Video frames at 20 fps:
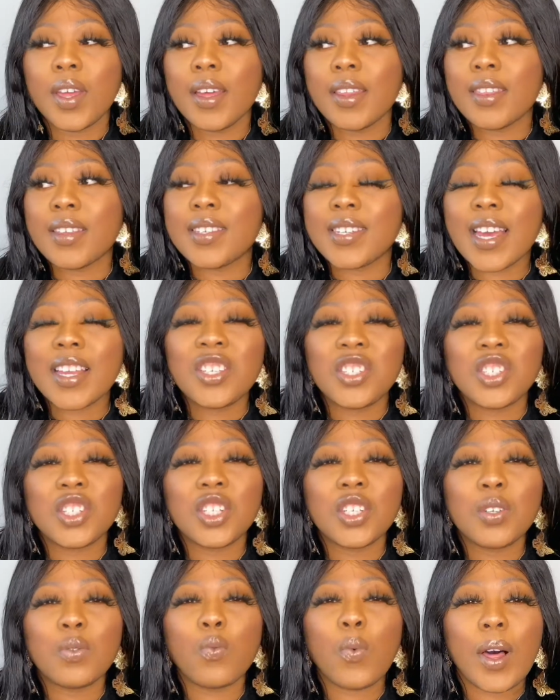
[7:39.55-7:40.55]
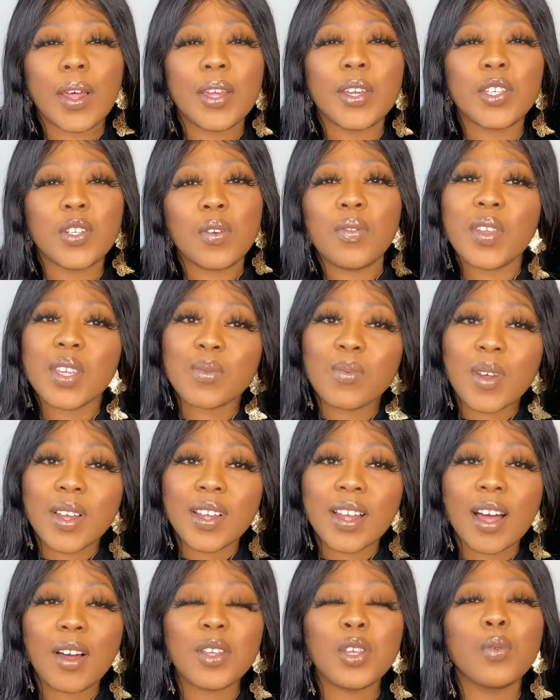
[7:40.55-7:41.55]
The tension while you're doing this
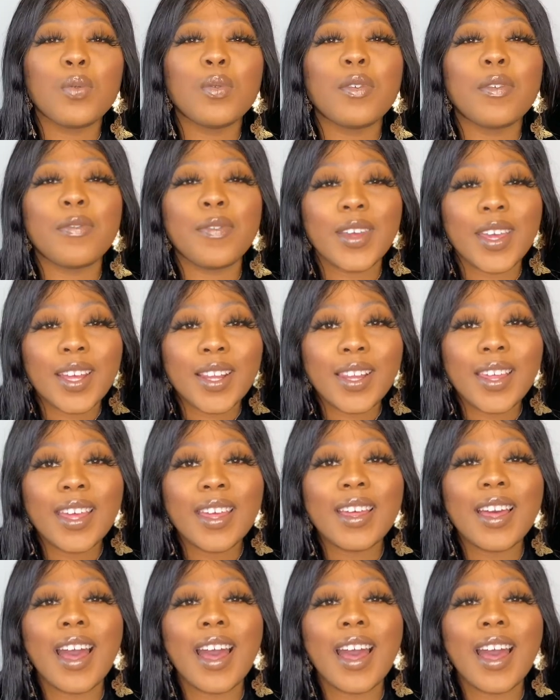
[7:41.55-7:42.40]
workout, you will feel it,